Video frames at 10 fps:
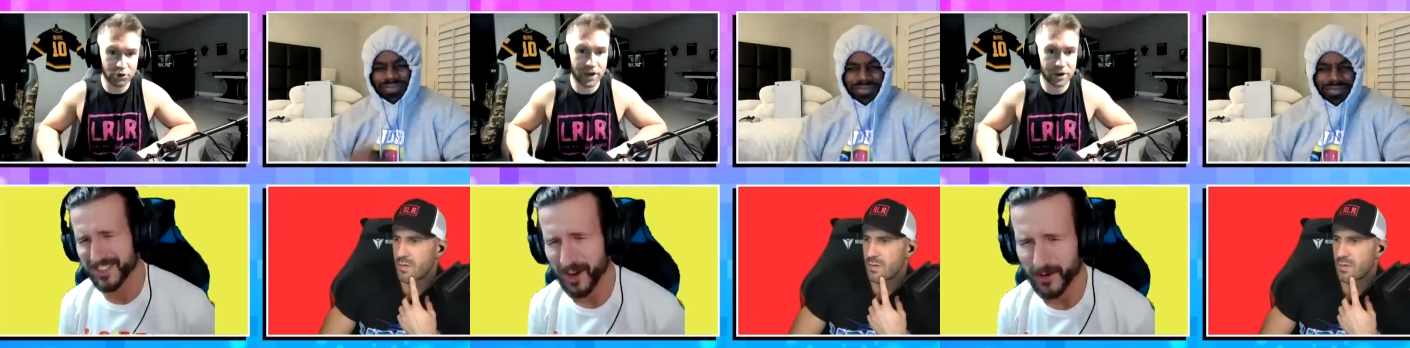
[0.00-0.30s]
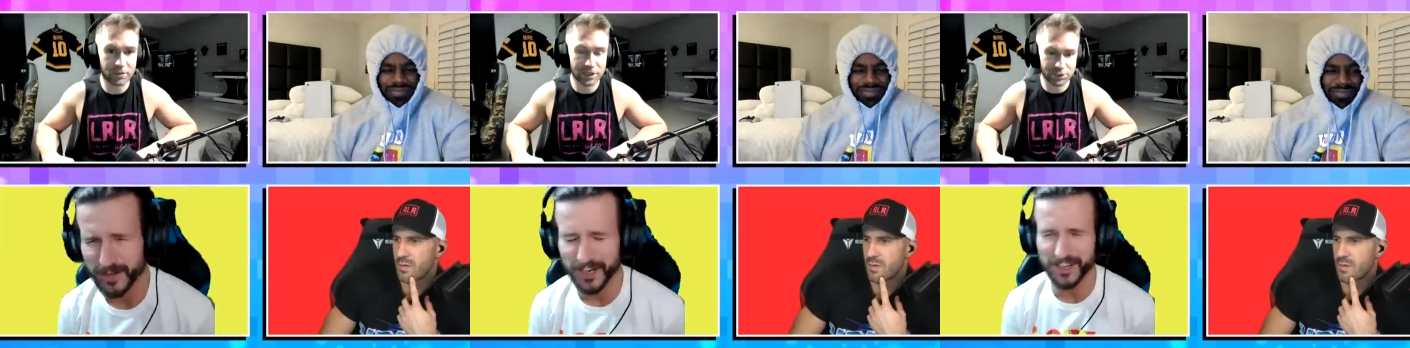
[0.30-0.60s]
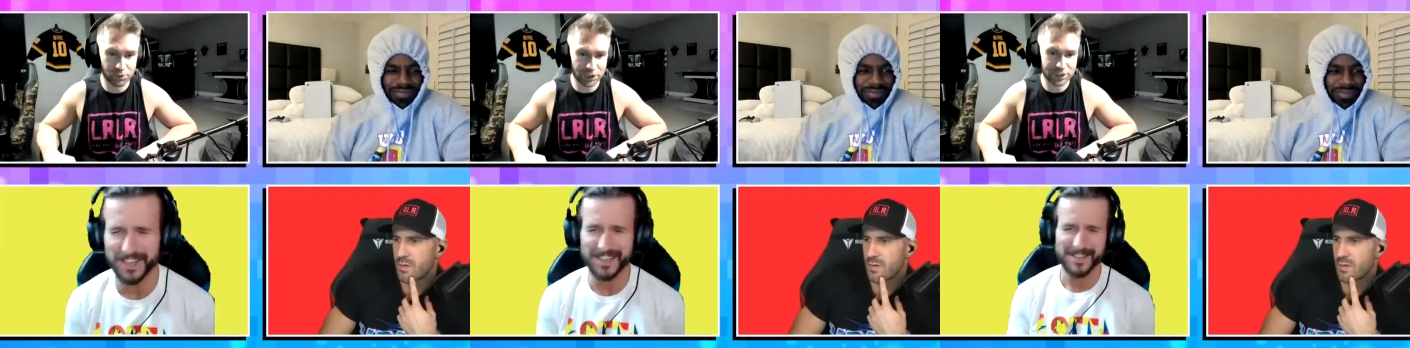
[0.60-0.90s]
Speaker 1: very much
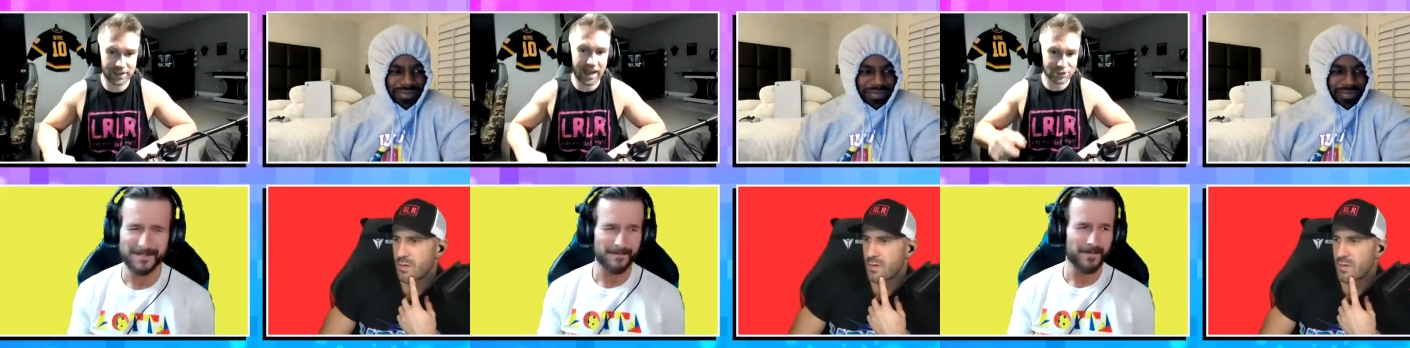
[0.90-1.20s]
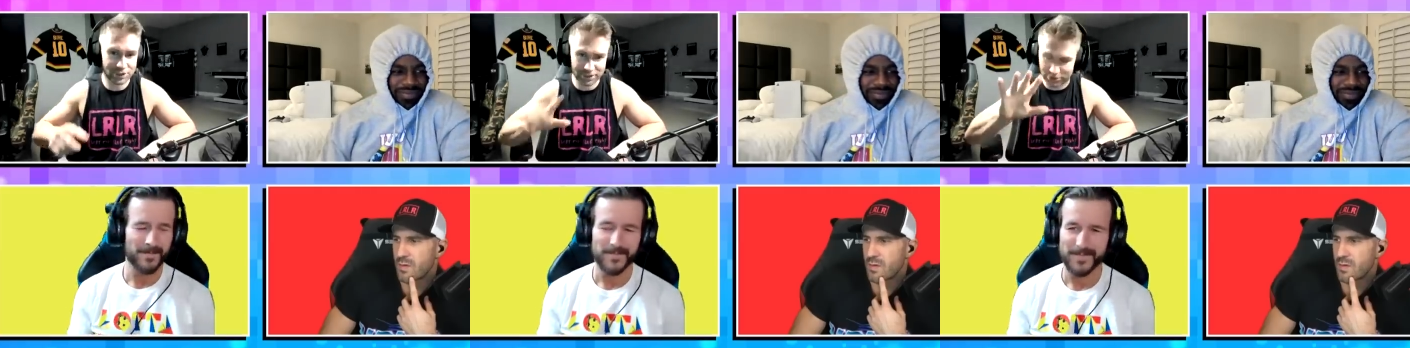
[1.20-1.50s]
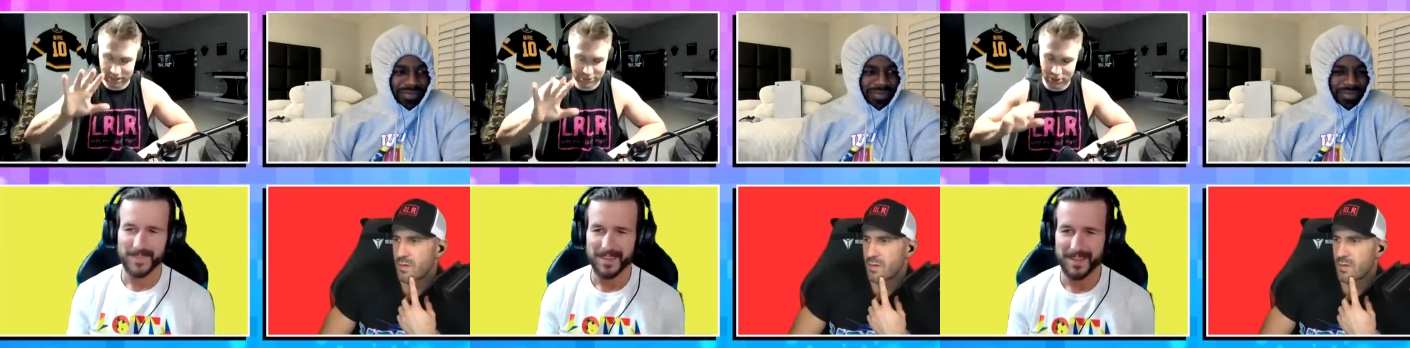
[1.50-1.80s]
good. appreciate. It. Actually, you
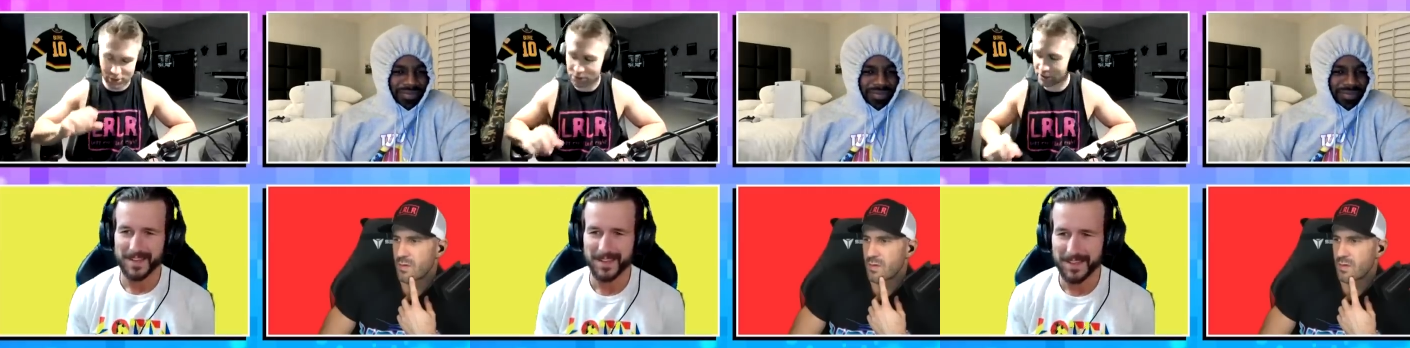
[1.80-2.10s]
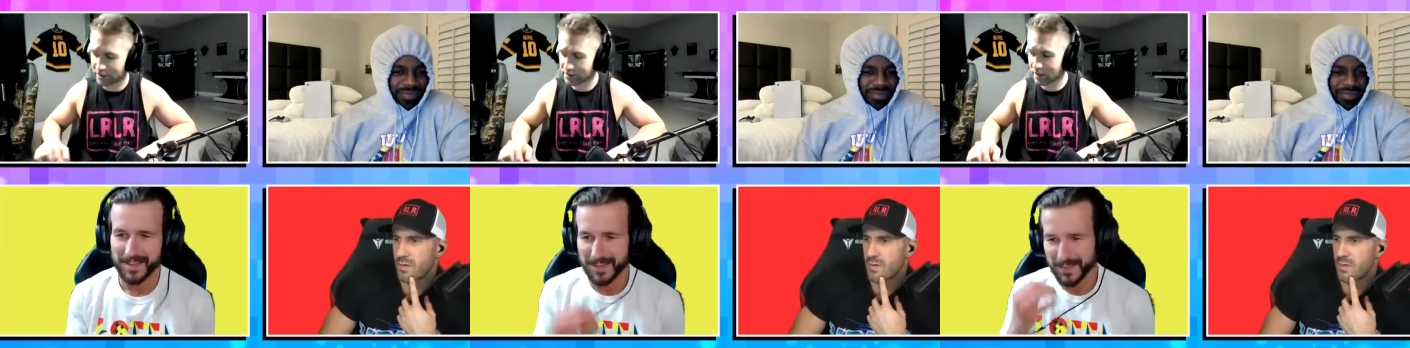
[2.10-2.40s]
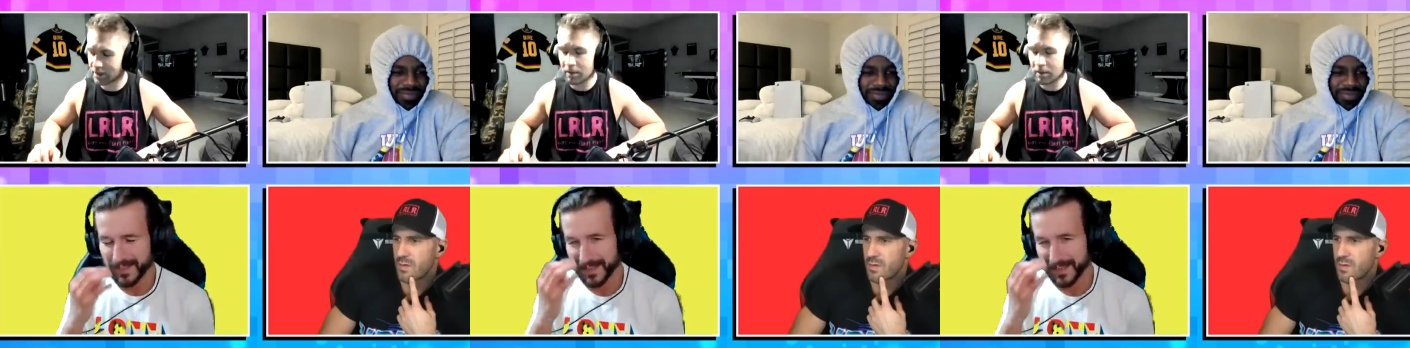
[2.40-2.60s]
guys will all appreciate this.